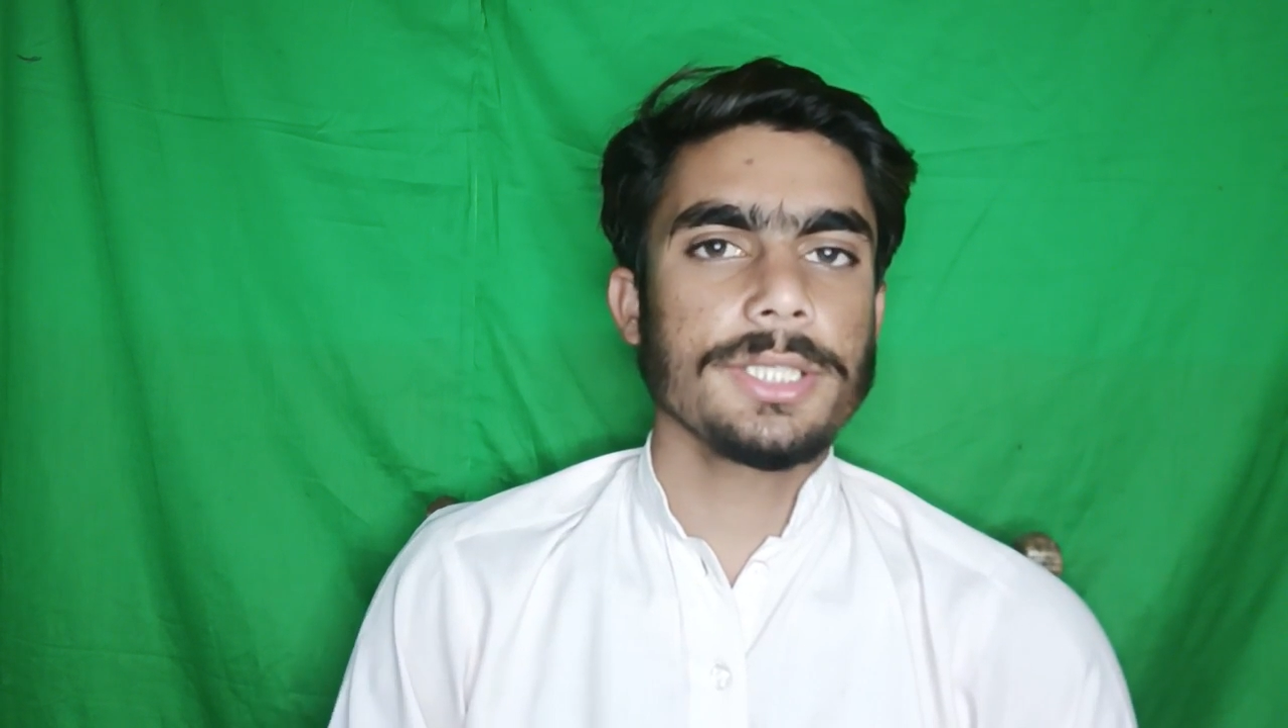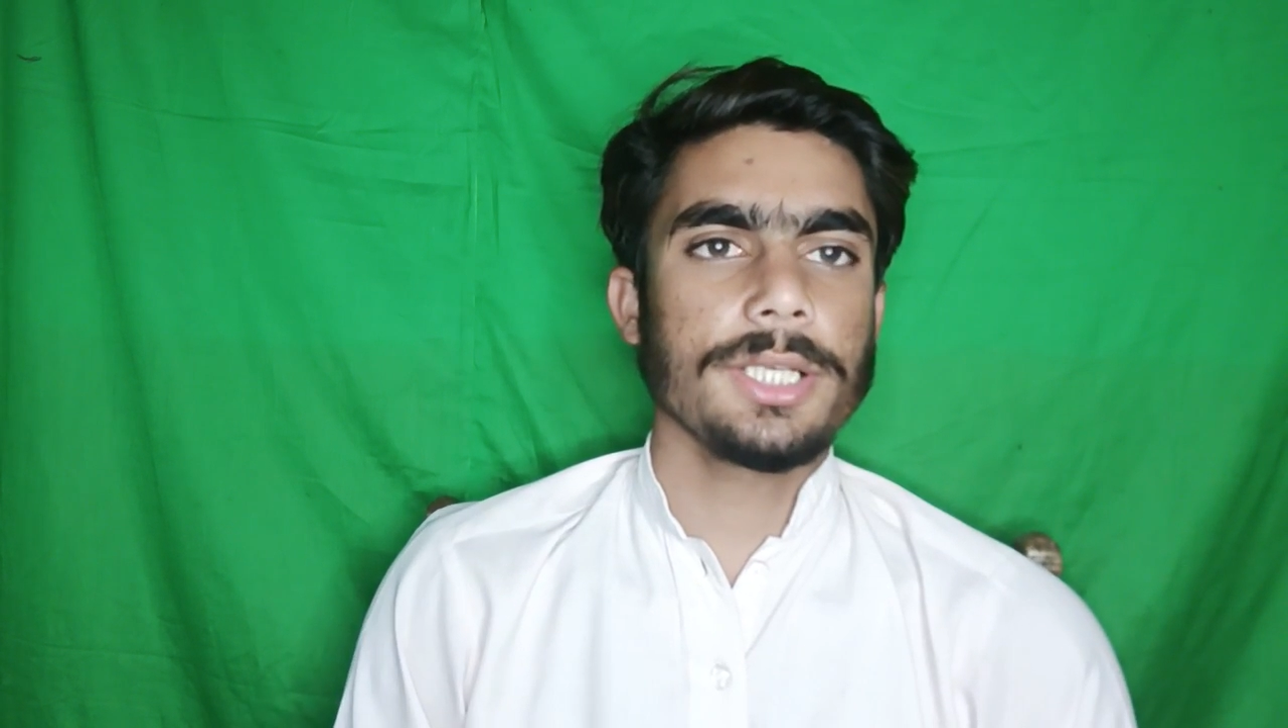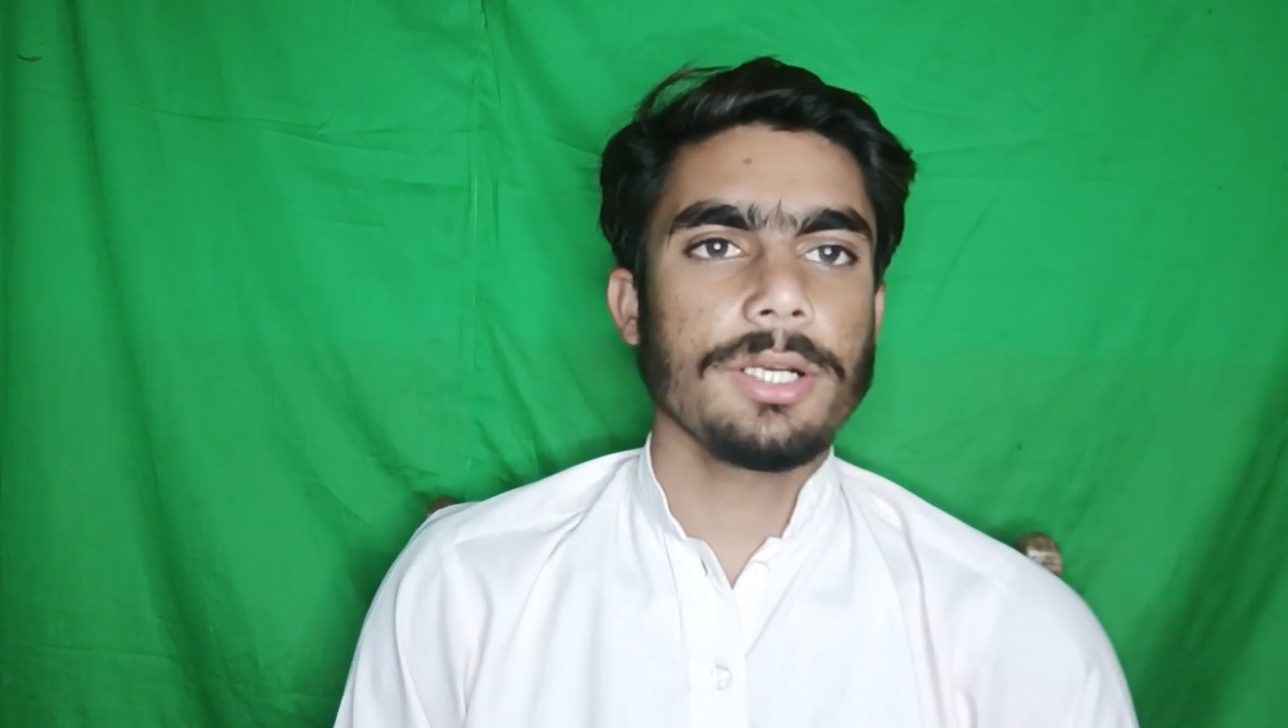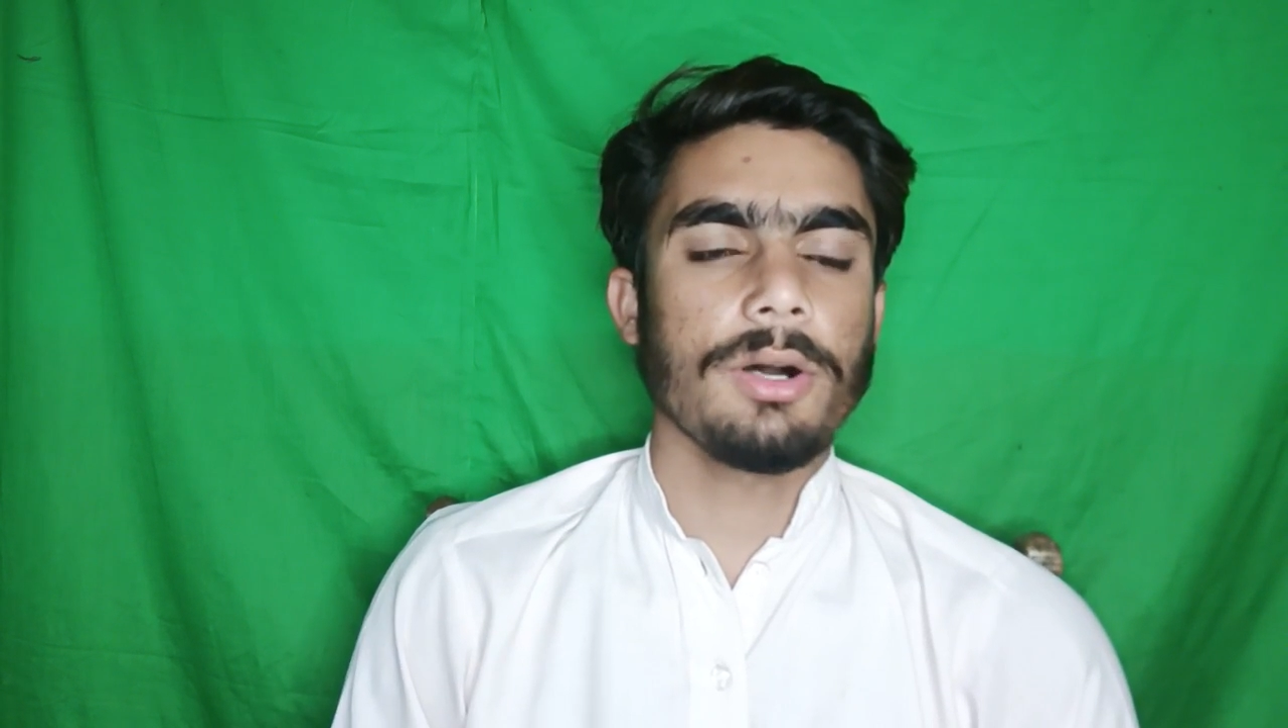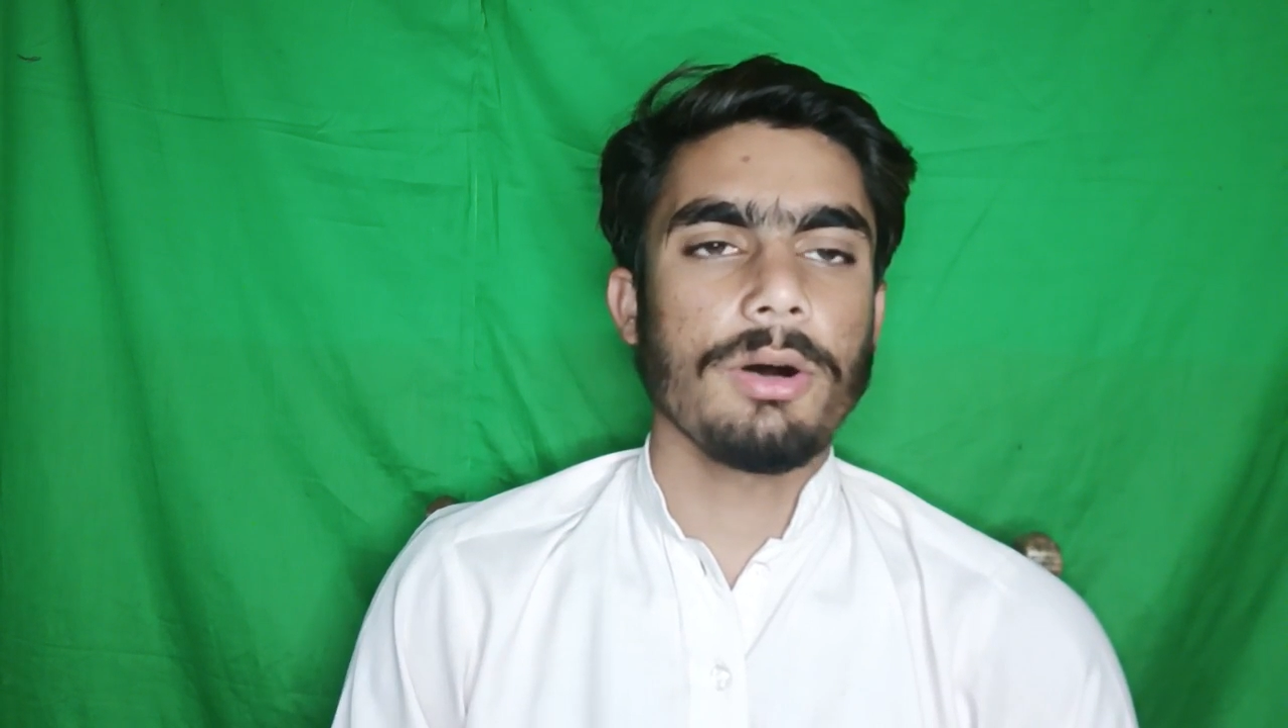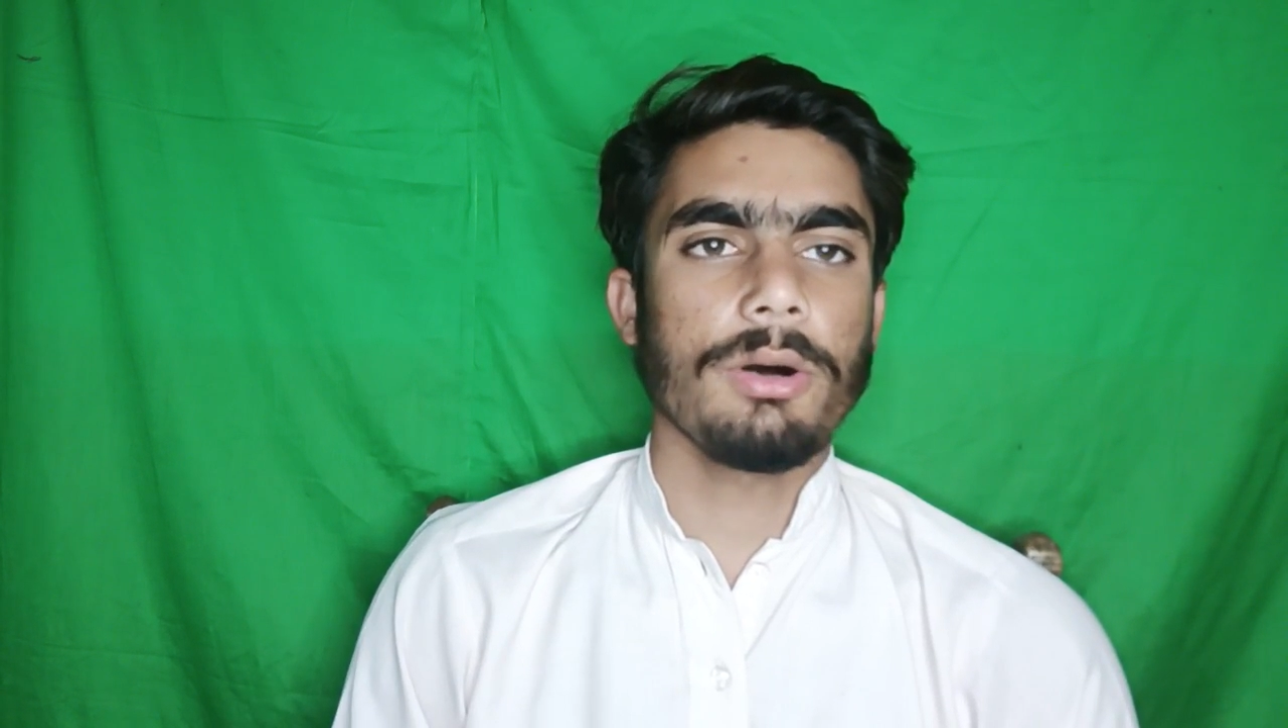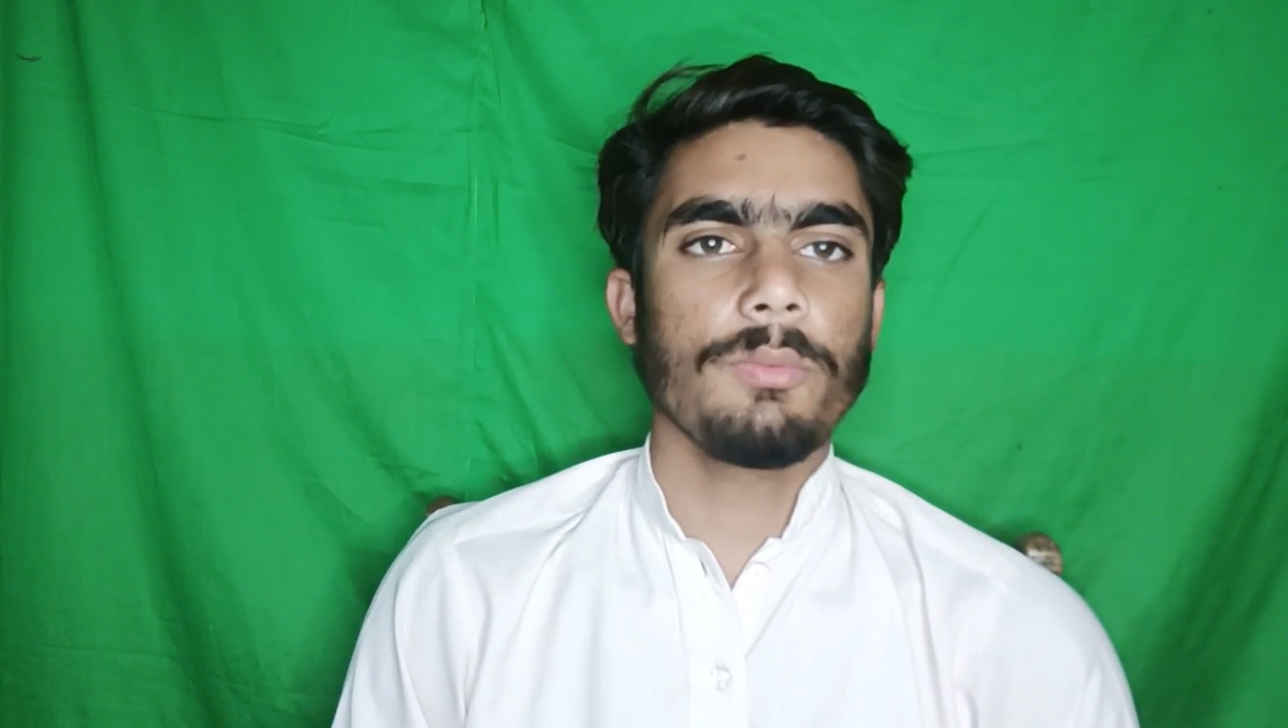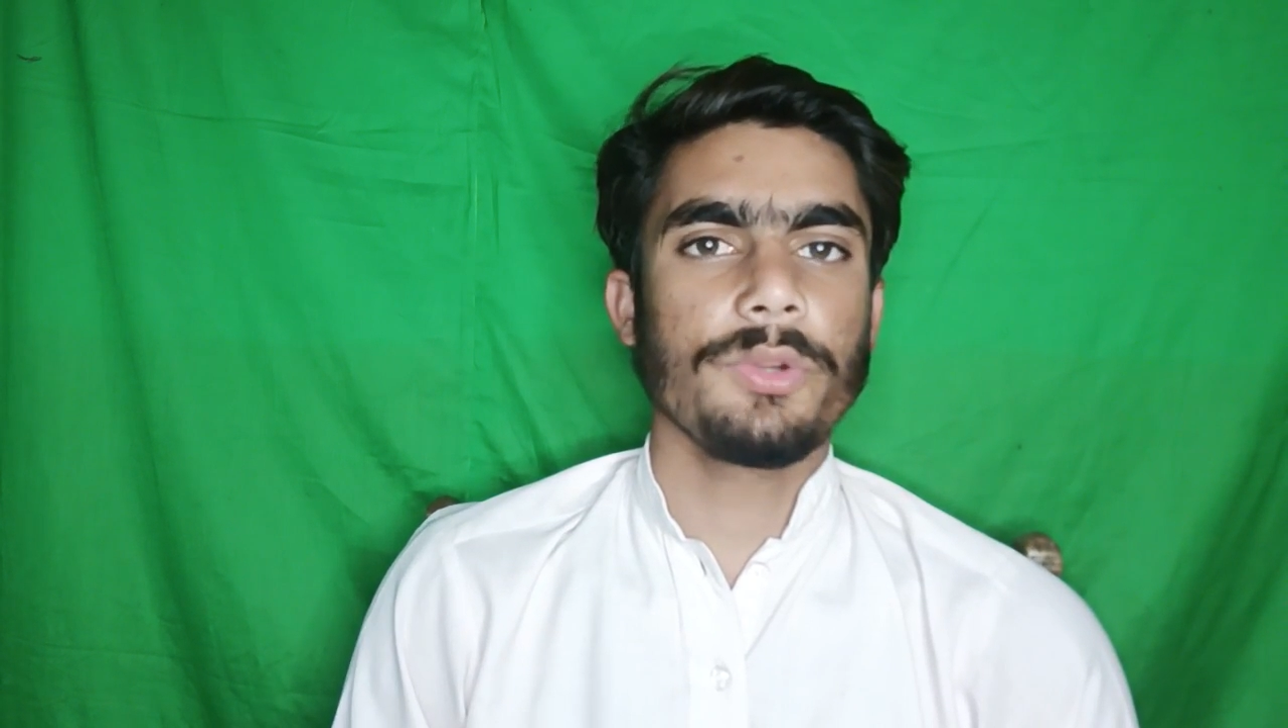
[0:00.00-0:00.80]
how